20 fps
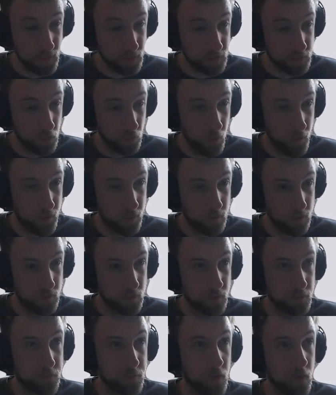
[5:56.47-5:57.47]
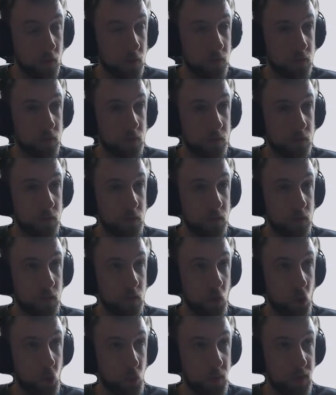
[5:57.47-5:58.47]
so like the default
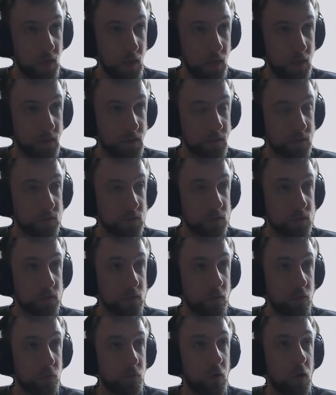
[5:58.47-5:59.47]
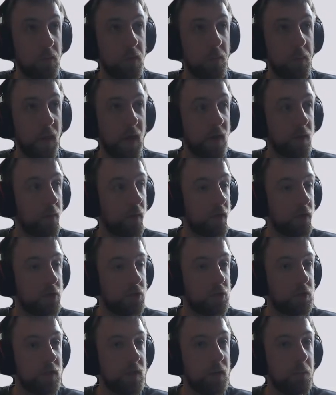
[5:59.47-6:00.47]
OBS from the Pack
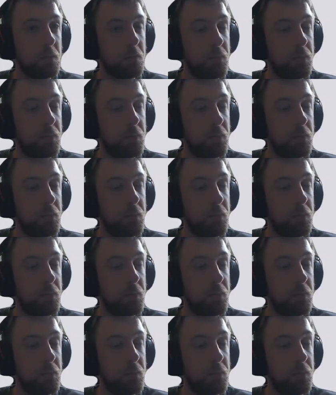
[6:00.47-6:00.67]
Manager didn't